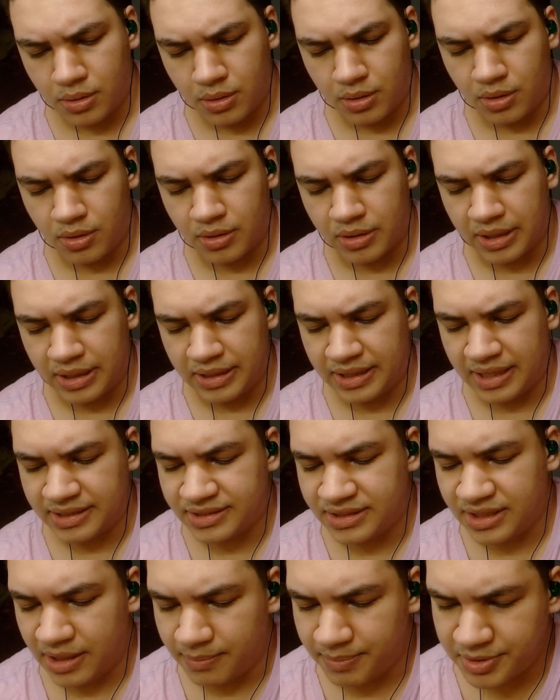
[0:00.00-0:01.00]
Okay,
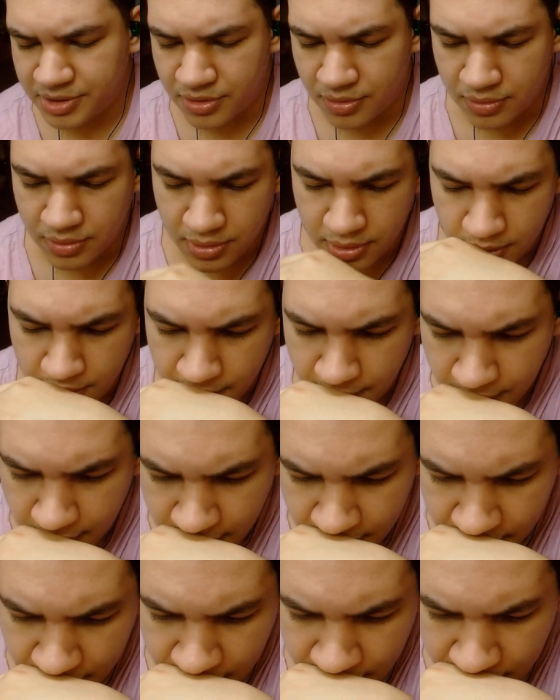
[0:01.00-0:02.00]
that's the episode.
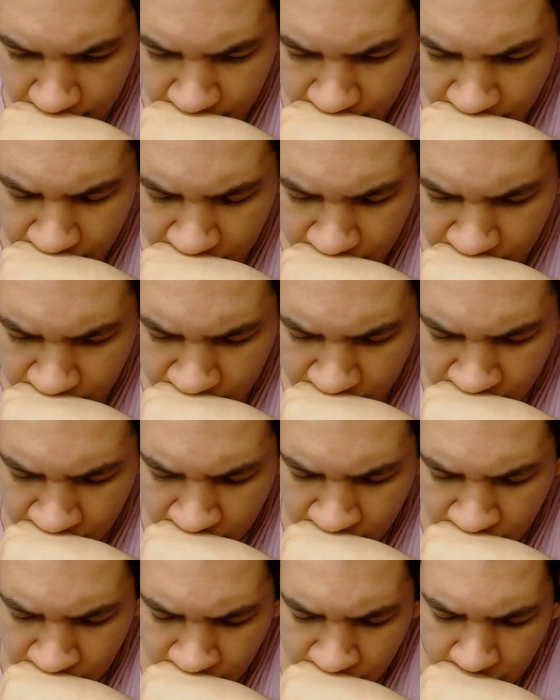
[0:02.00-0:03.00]

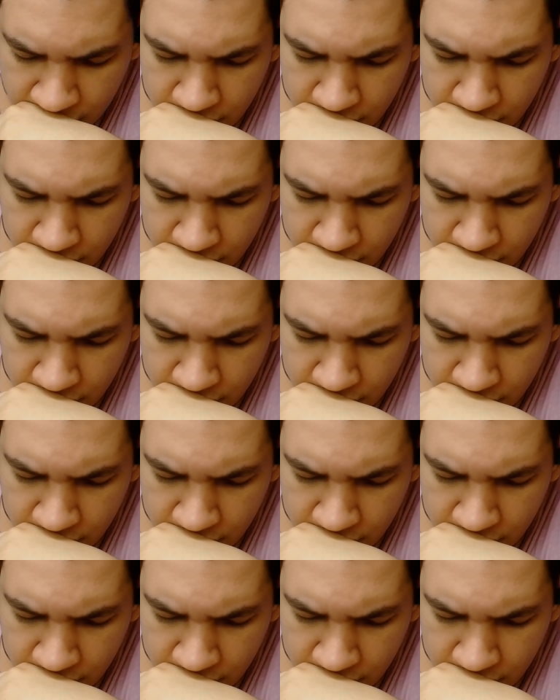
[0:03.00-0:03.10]
Oh.